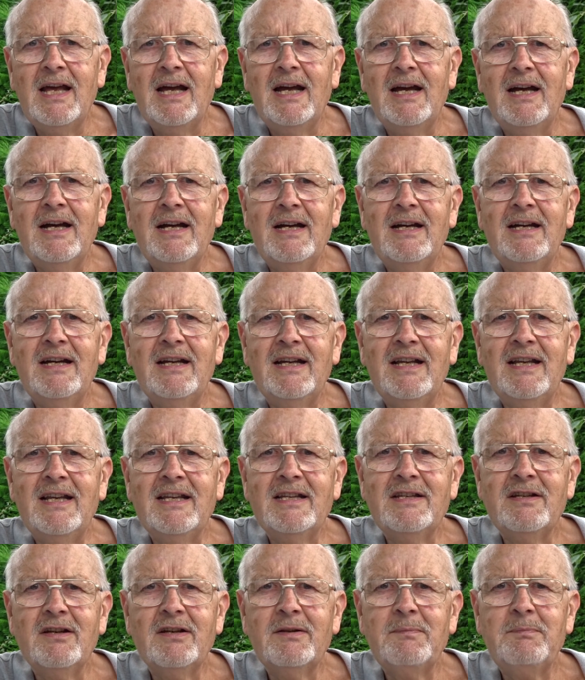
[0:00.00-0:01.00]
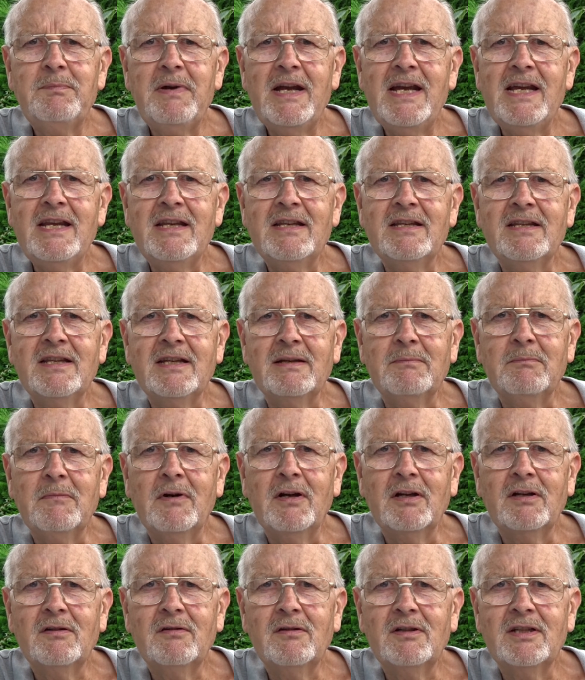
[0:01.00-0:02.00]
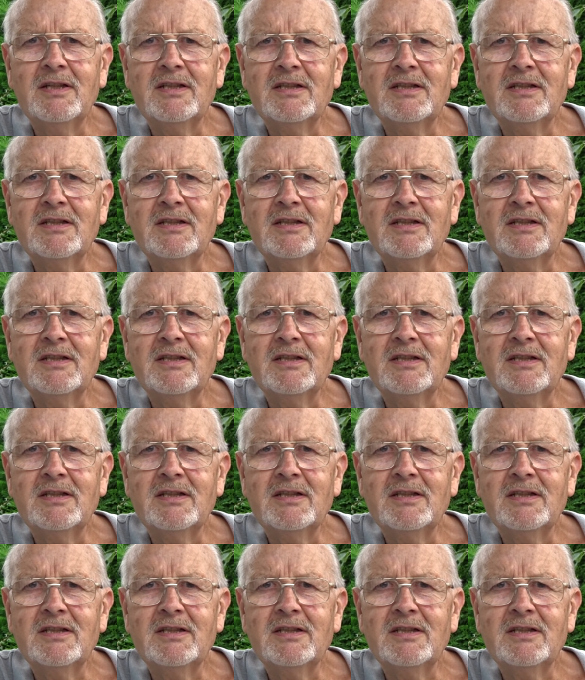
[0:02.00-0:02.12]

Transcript: Uh, it's not a pain thing, Michael.